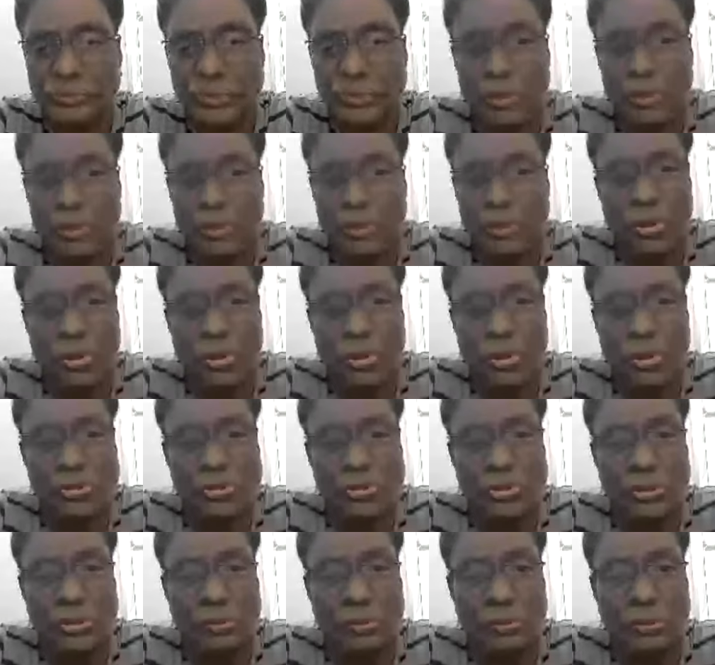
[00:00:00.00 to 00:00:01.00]
The
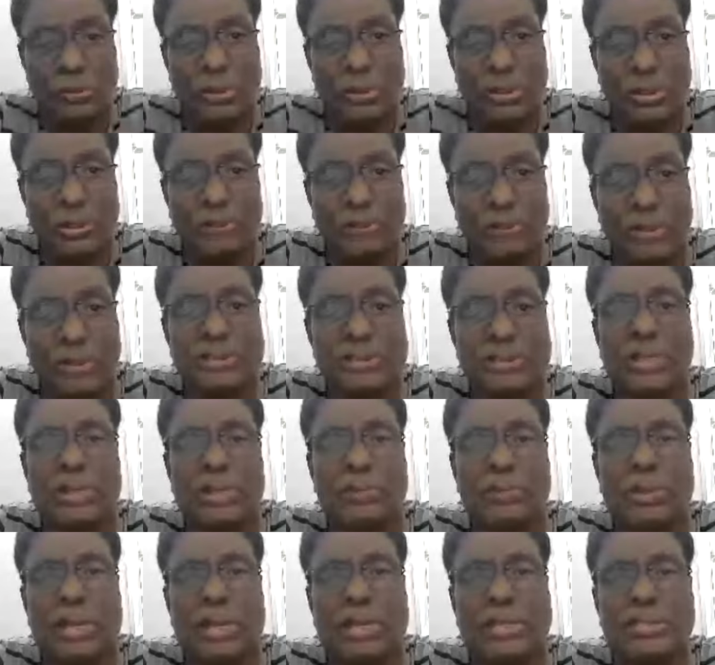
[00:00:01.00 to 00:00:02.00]
most important basic
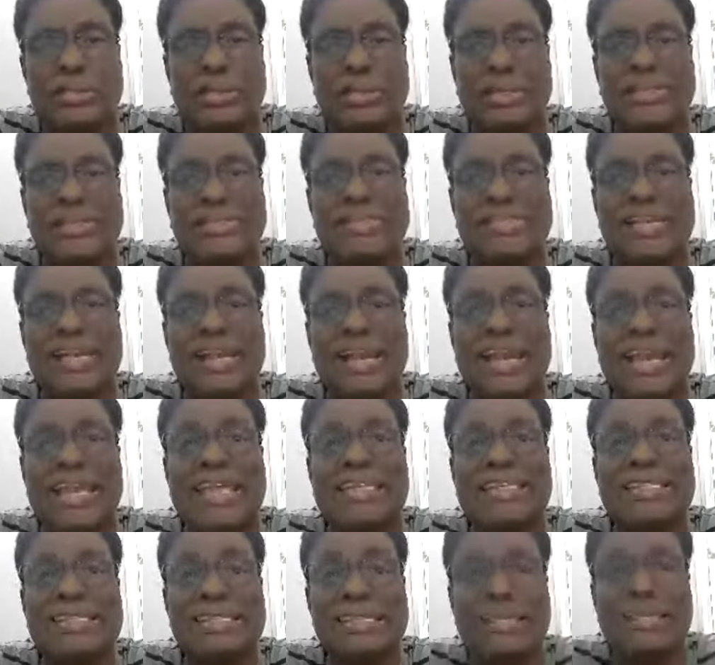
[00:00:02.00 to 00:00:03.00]
amino acid is
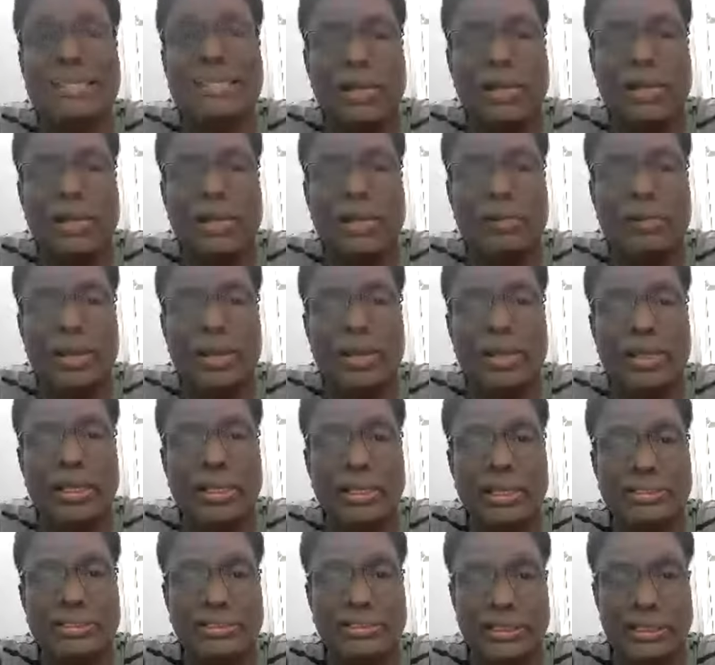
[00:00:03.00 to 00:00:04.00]
lysine,
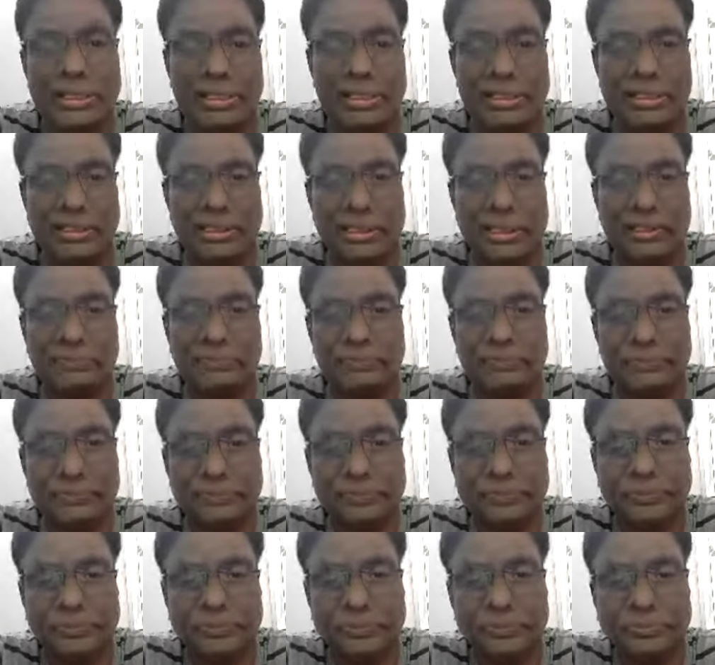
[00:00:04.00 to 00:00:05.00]
L-Y-S-I-N-E.
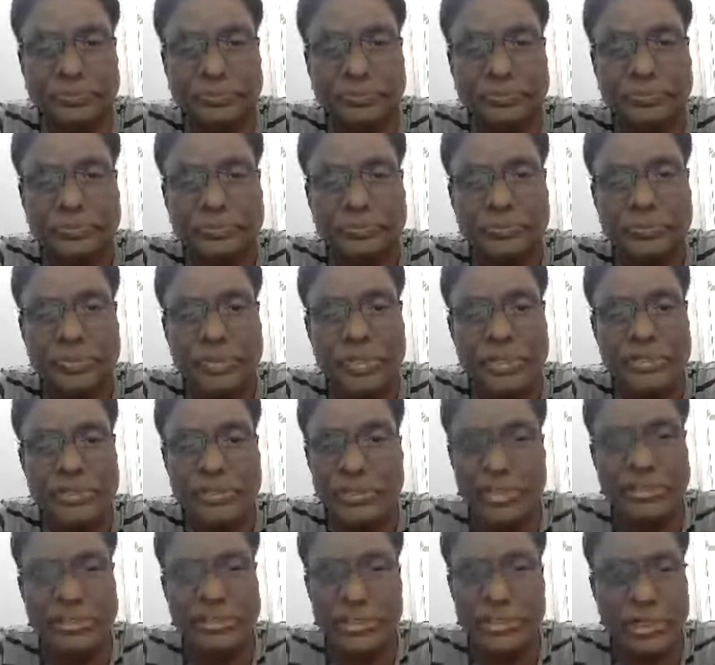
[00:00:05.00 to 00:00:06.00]

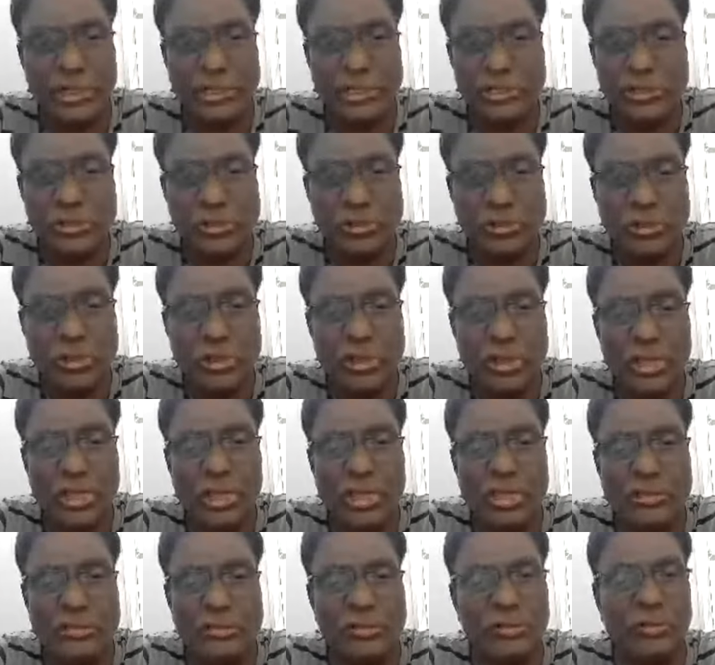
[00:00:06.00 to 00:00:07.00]
CHNH2,
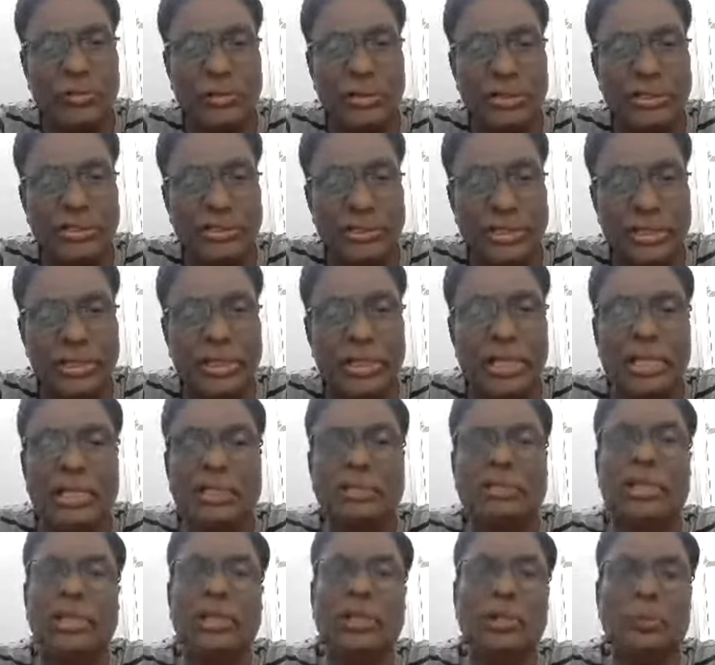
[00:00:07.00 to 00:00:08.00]
COH.
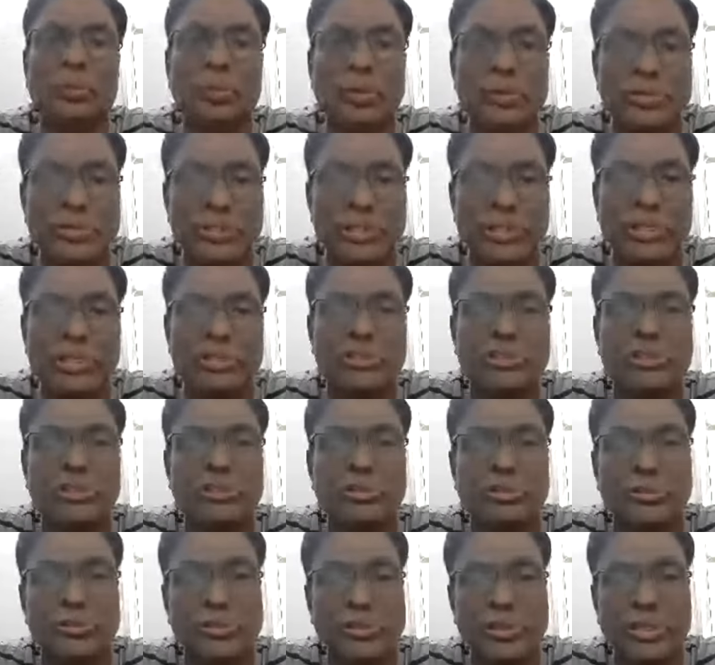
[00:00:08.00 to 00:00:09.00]
Then you put CH2,
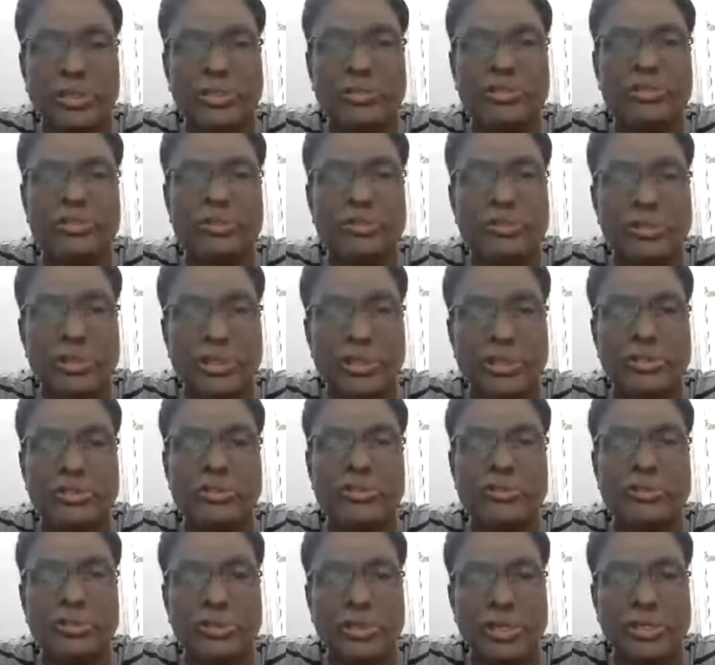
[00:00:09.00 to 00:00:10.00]
CH2,
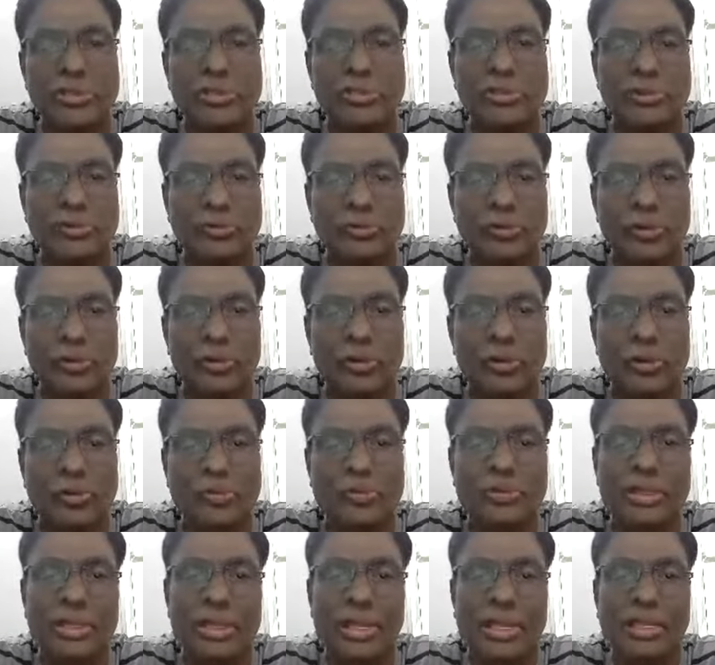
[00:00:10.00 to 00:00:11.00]
CH2, CH2, 4
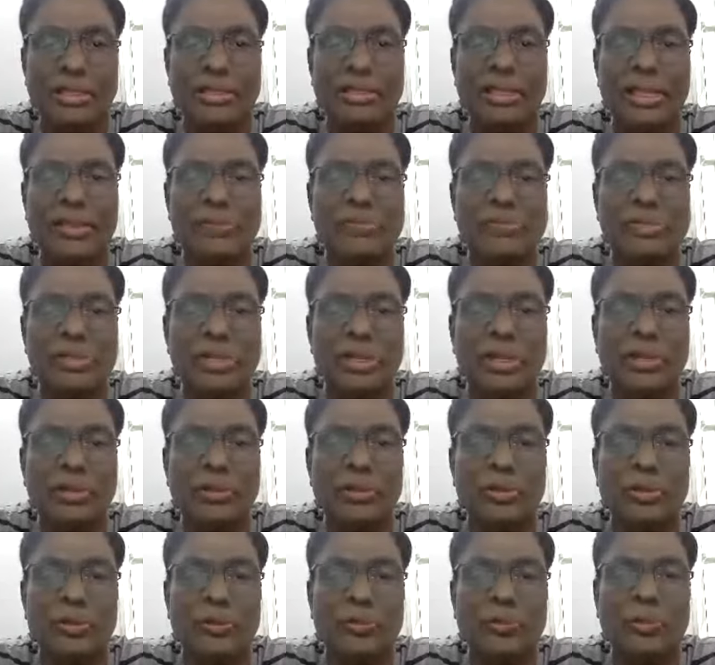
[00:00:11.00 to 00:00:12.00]
group. The
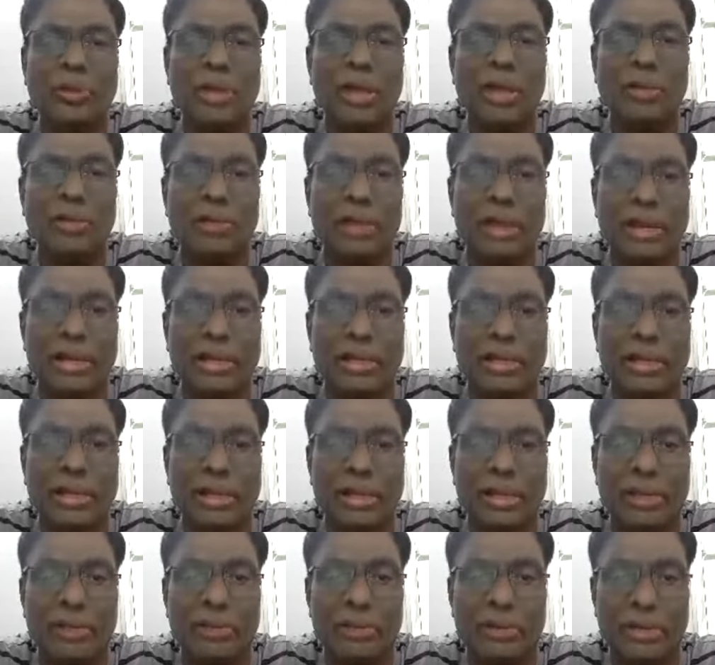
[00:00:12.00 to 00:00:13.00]
epsilon group, you have another
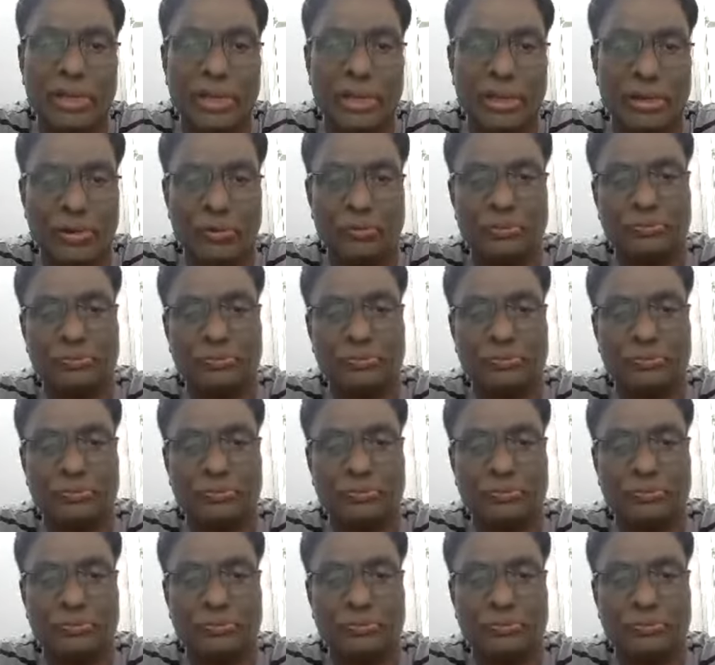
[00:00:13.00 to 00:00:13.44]
amino group.